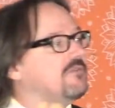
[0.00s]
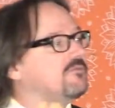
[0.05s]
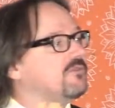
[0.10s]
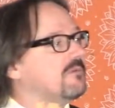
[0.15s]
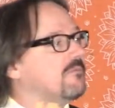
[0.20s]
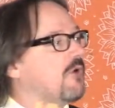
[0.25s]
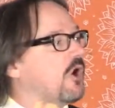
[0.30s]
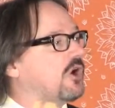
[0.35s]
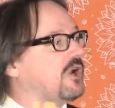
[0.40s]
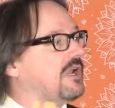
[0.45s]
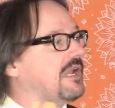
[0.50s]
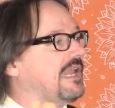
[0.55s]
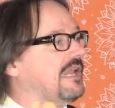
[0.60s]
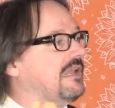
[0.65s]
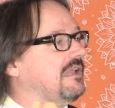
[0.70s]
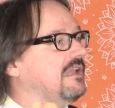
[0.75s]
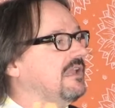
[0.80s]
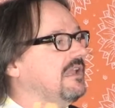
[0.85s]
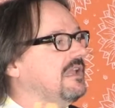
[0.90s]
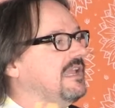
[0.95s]
for
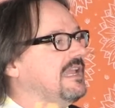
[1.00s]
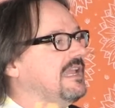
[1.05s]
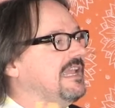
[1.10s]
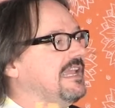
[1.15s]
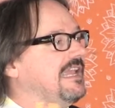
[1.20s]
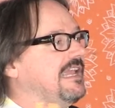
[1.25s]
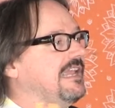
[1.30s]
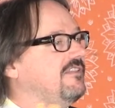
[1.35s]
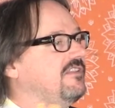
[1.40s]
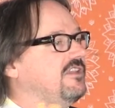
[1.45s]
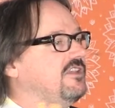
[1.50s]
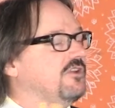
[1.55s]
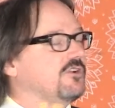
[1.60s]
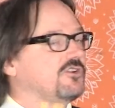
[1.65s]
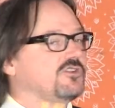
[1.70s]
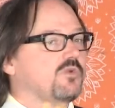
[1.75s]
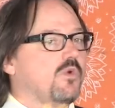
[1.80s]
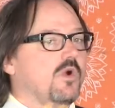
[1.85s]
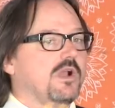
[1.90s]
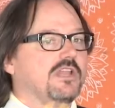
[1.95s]
marketing in the year
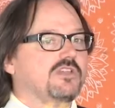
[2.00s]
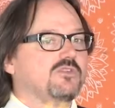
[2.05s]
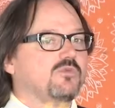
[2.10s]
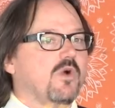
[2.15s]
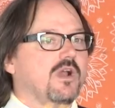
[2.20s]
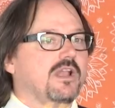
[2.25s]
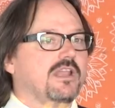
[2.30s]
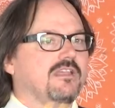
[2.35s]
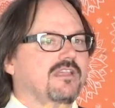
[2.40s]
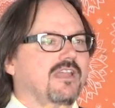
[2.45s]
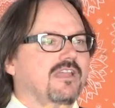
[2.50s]
2020?